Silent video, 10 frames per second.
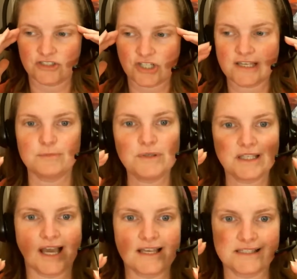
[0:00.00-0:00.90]
just
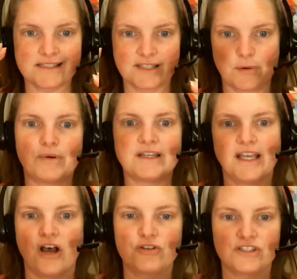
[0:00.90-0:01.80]
because somebody
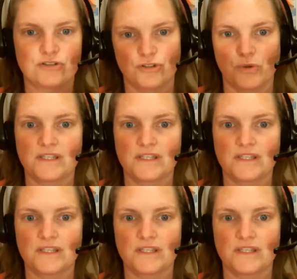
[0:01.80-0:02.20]
else is doing